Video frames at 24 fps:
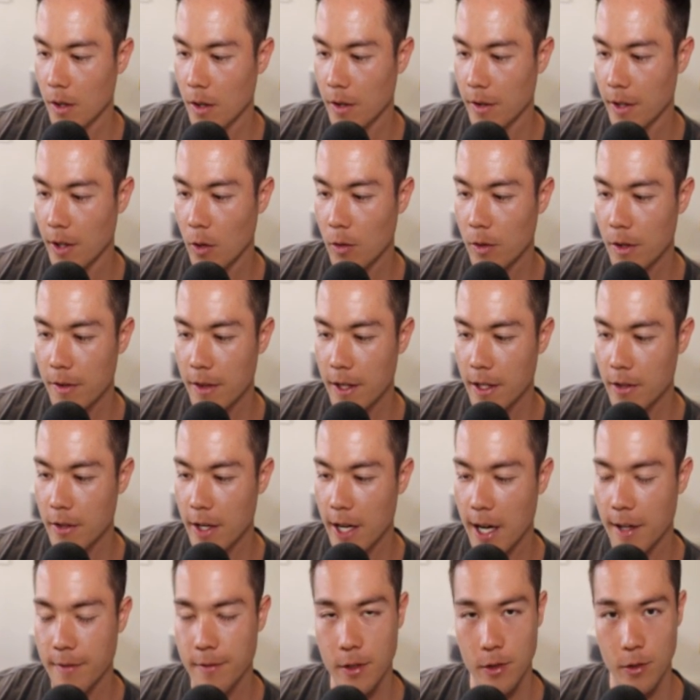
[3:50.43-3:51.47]
the only thing you
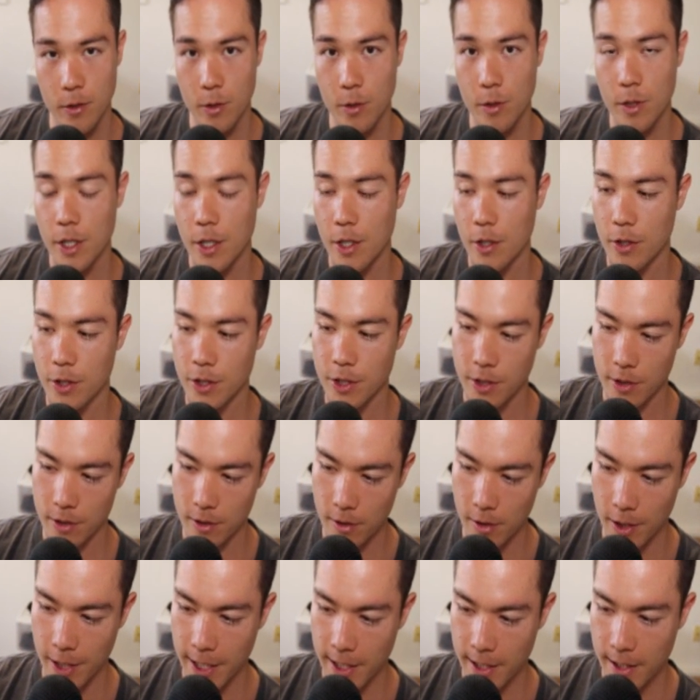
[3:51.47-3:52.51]
have to do here is to
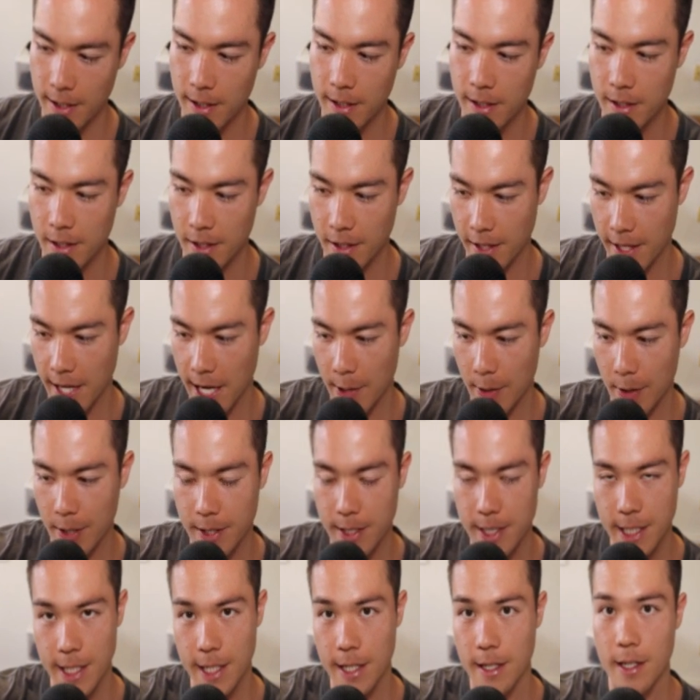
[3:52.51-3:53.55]
click
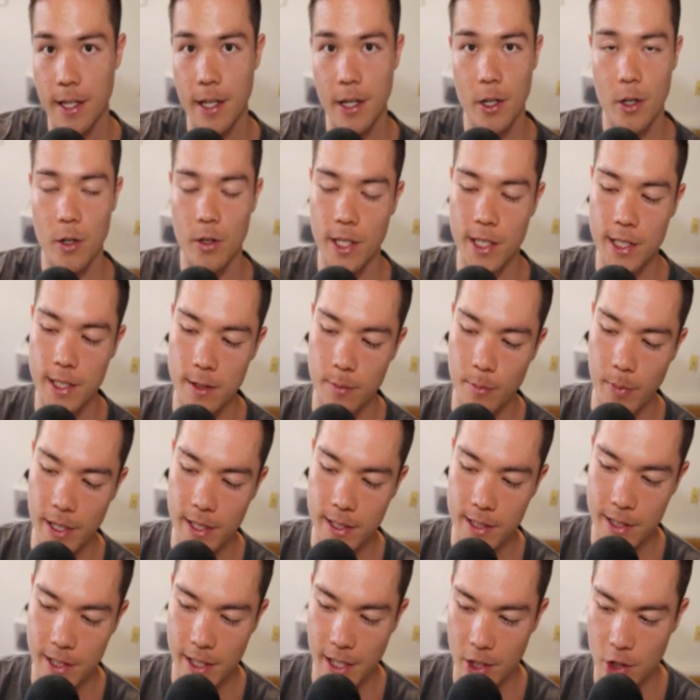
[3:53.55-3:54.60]
guaranteed here. This is
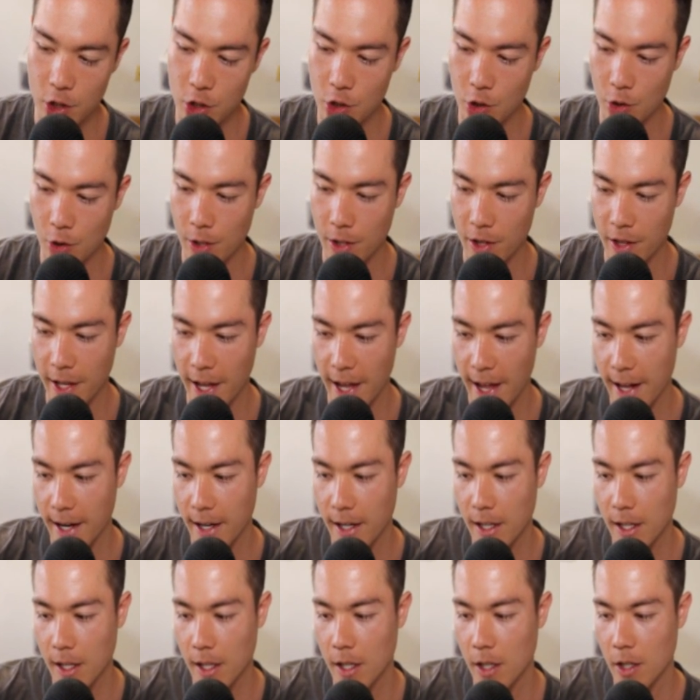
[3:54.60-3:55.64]
basically ensuring that
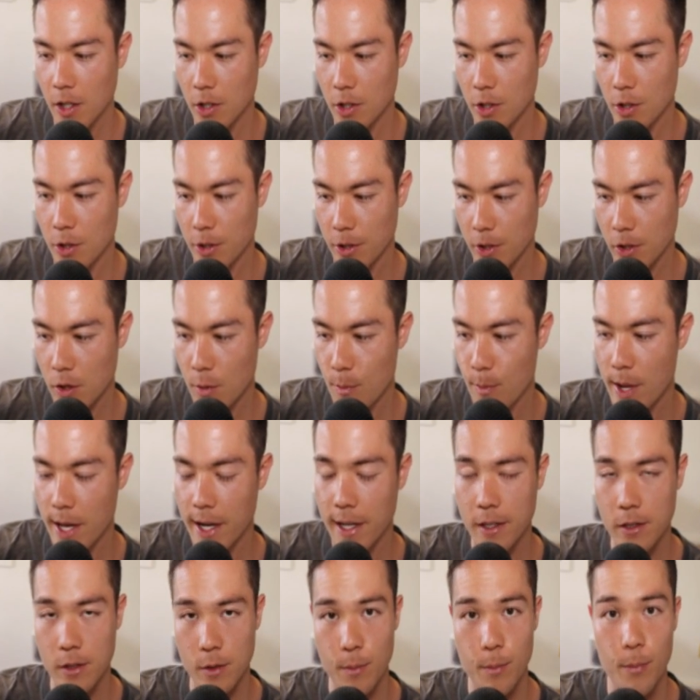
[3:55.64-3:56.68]
you're
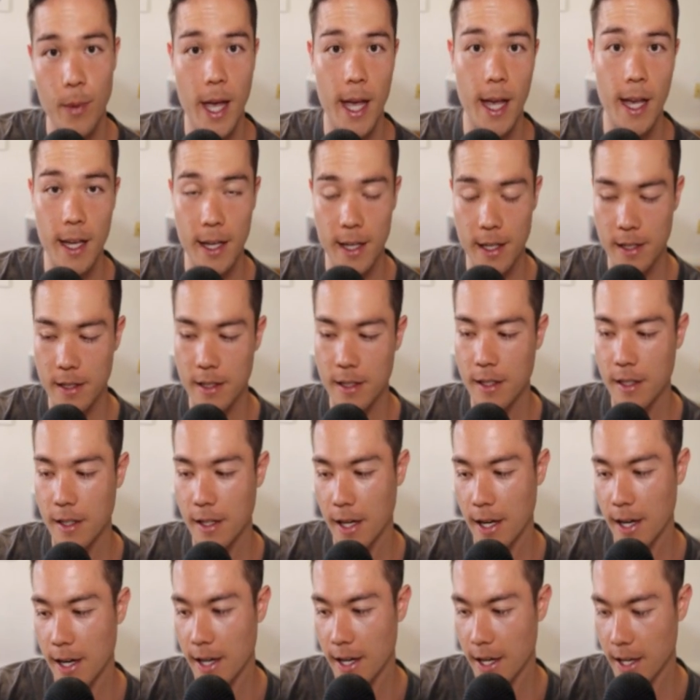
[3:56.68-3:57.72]
committed to paying
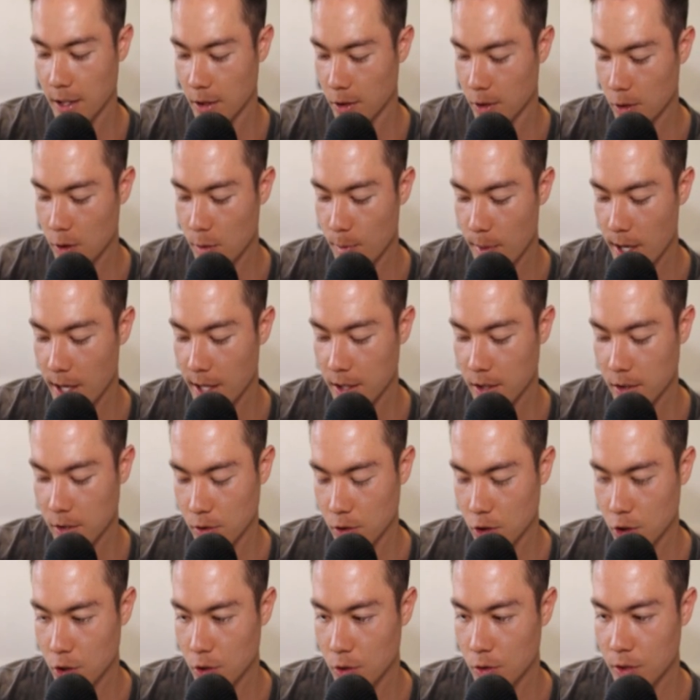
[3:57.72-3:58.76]
uh, and you're committed to
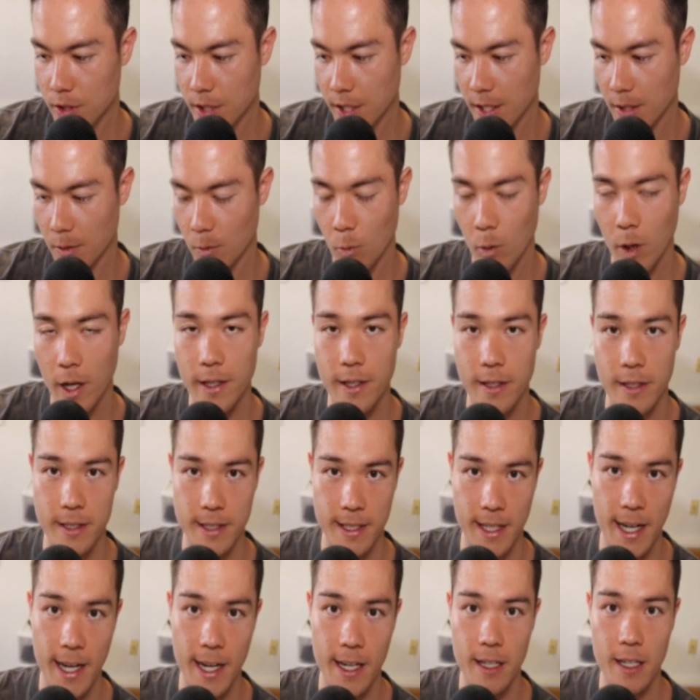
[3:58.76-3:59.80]
choosing one
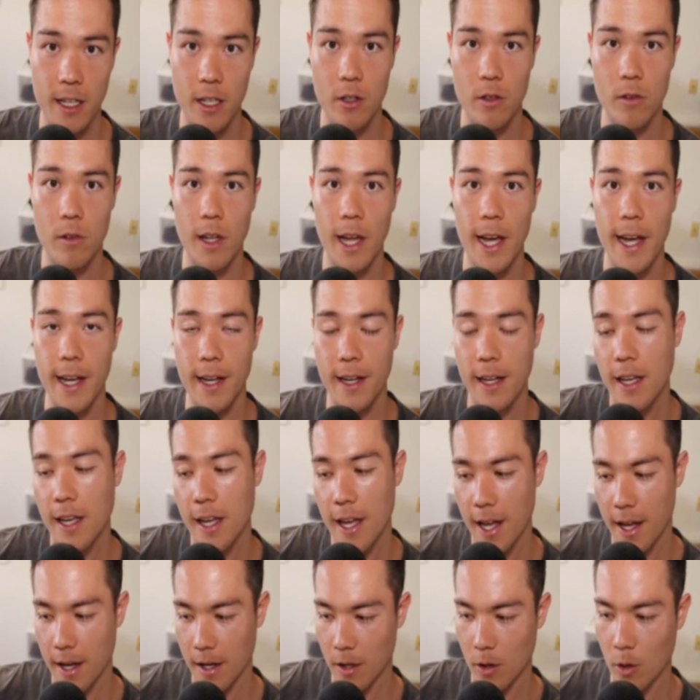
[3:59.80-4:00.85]
design that you like
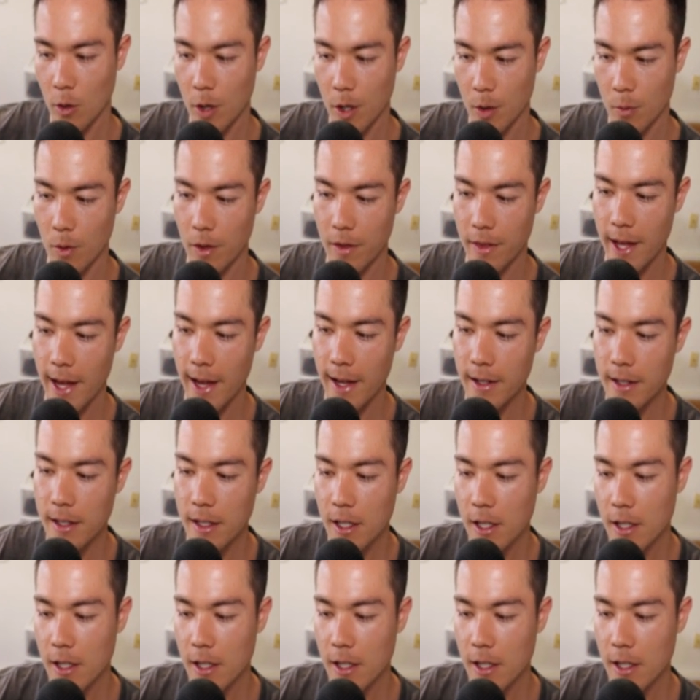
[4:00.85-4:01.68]
and going with that.